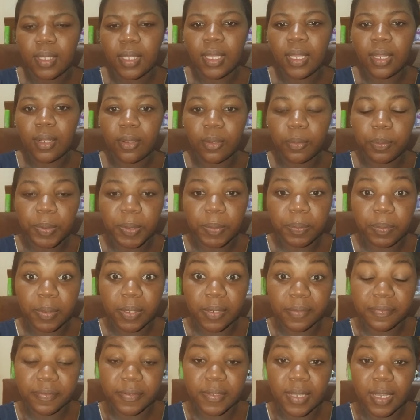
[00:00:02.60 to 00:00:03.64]
hello people
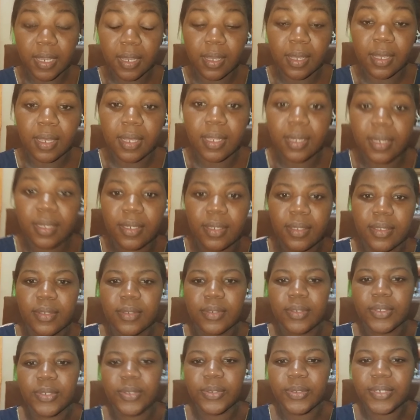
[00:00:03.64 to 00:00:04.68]
of god
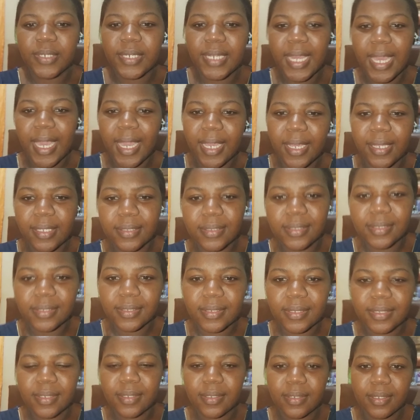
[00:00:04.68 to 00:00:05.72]
good night
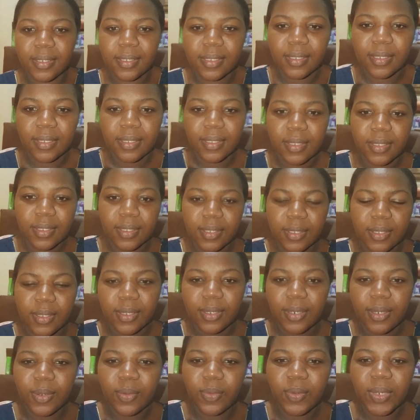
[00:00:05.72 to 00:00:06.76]

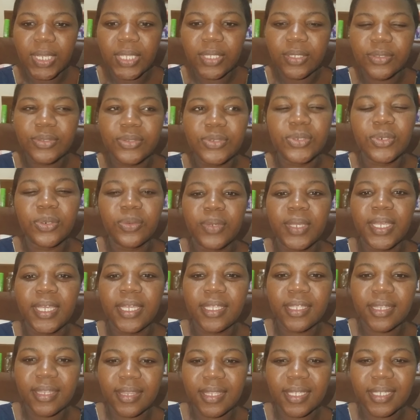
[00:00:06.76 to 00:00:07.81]
how are you
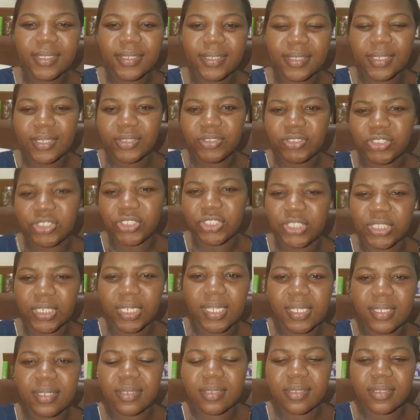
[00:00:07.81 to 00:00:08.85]
doing this is
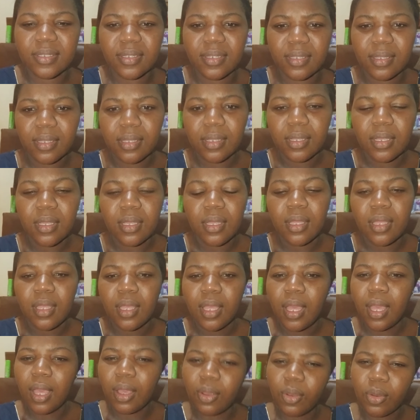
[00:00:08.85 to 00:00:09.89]
just
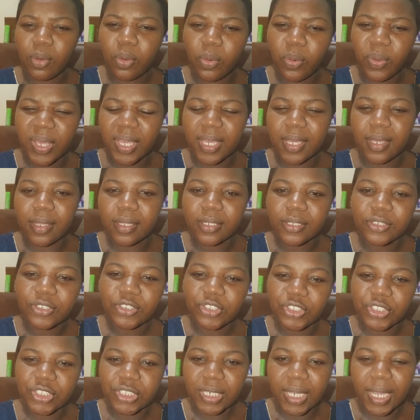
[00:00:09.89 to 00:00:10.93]
a quick
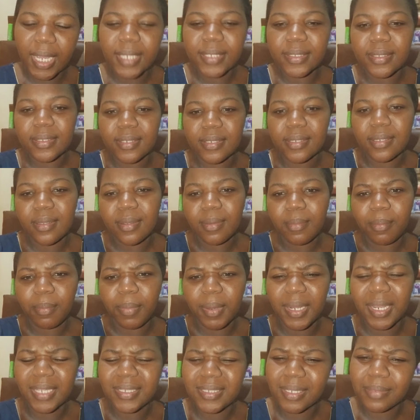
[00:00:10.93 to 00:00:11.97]
chat
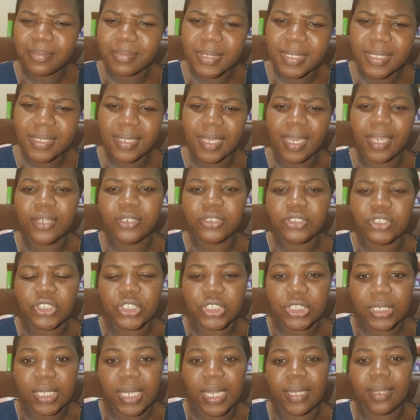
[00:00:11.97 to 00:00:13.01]
but as i'm saying
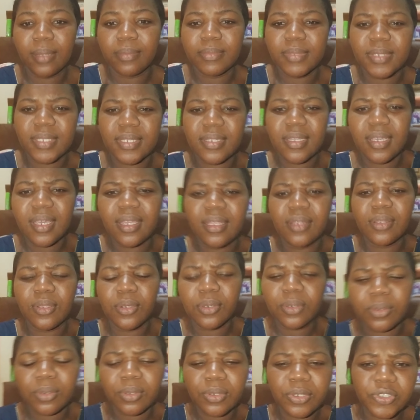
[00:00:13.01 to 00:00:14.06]
chat i'm seeing
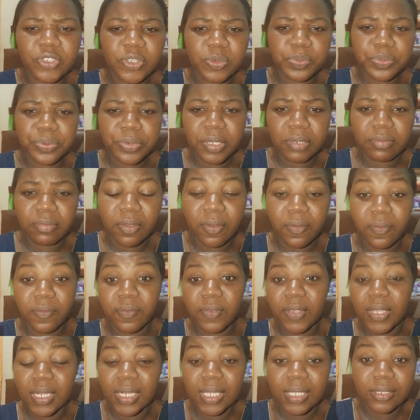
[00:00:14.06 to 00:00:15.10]
the holy spirit
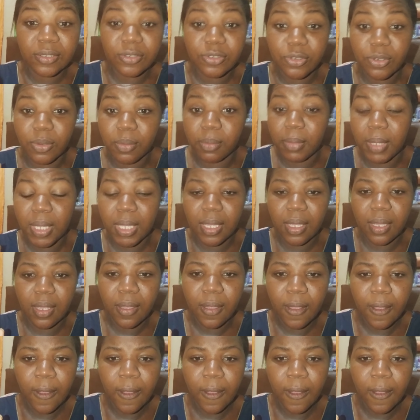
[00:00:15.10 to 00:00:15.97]
revealing to me